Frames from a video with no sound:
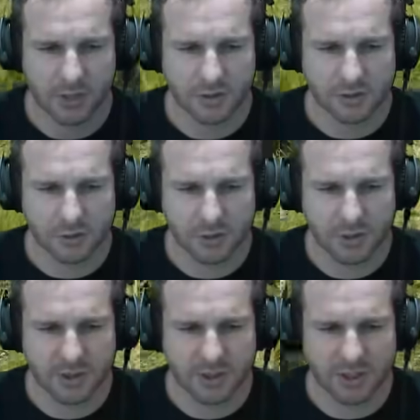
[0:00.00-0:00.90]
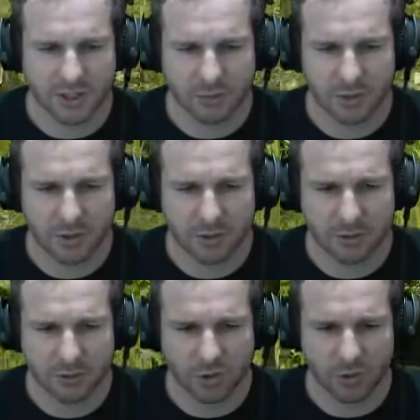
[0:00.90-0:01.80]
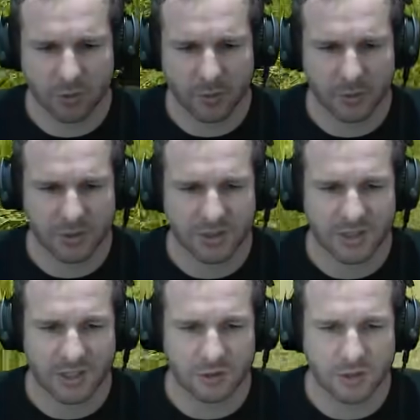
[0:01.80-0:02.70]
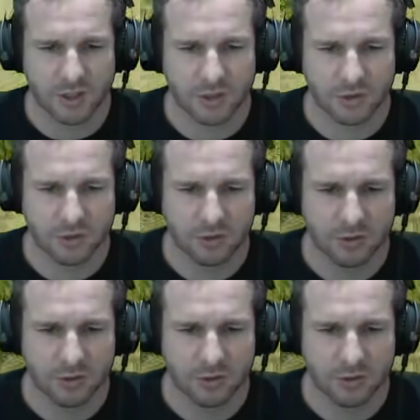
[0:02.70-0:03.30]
There's also a hidden stash up here. I'm just trying to remember exact location.